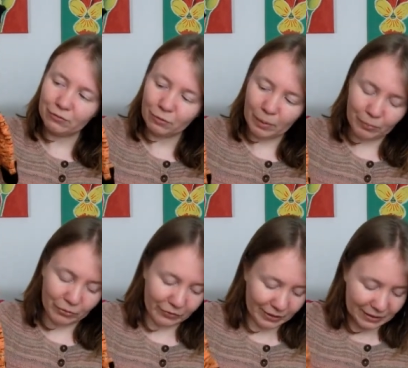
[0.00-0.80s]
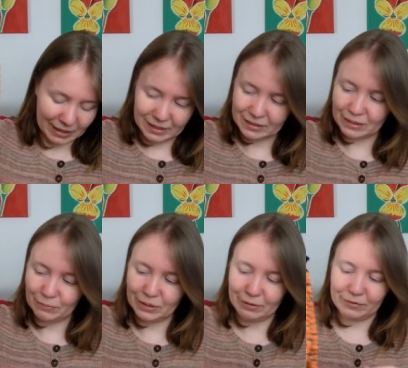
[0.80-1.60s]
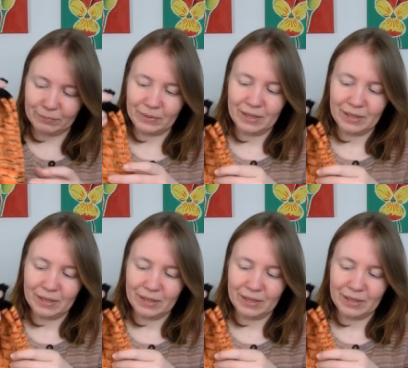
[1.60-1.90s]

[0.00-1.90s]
for my boyfriend, and he will love them.